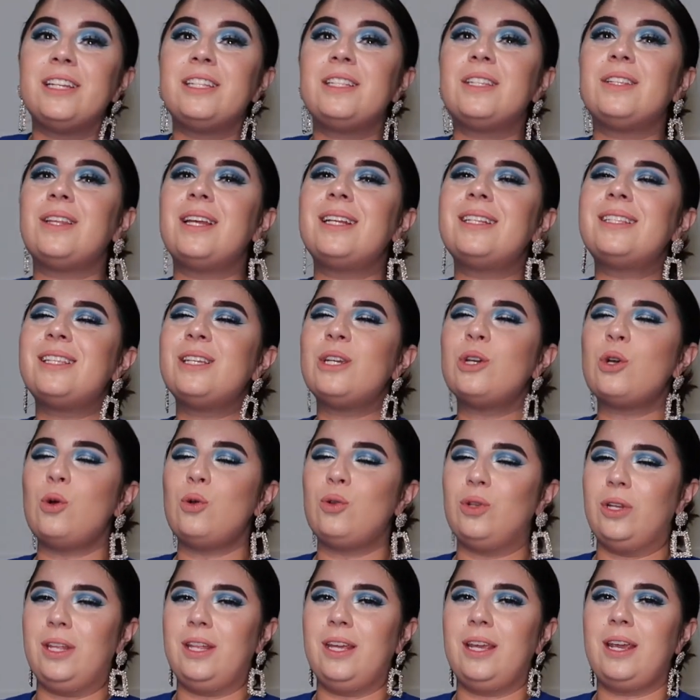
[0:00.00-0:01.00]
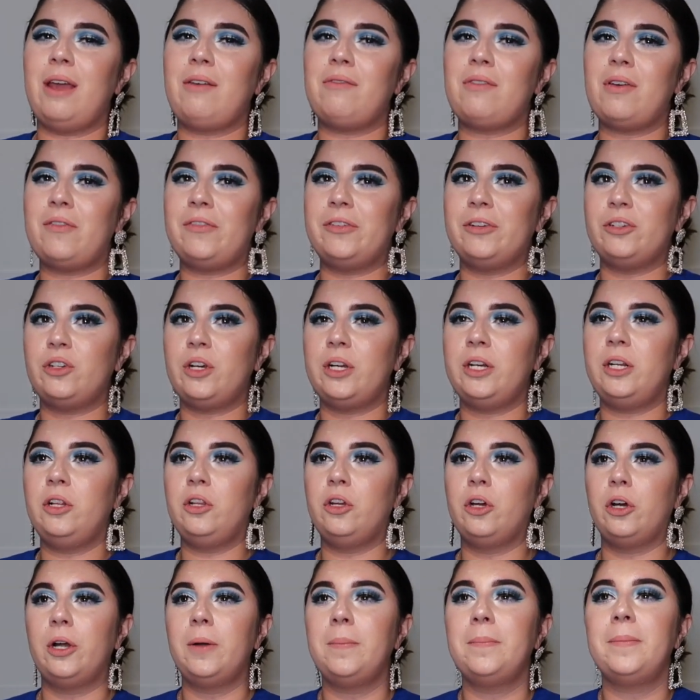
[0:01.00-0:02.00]
So that's the only thing I've ever tried to
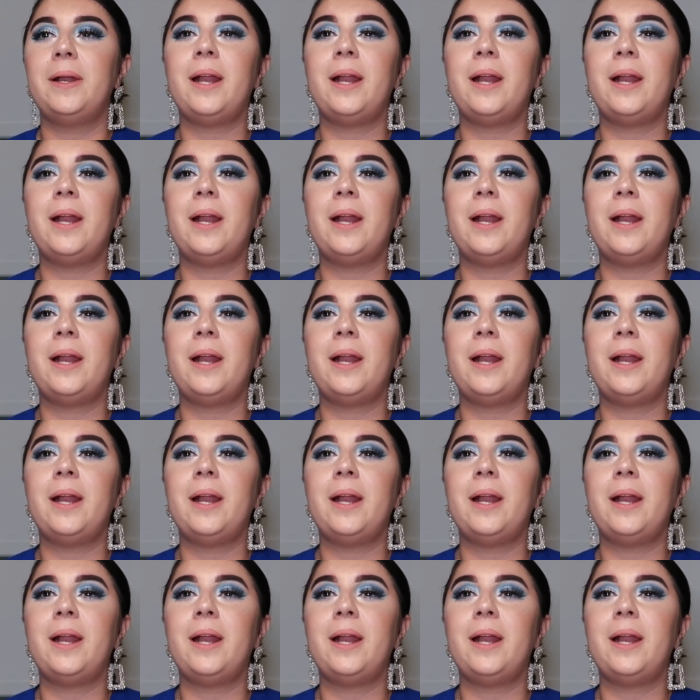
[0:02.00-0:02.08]
learn,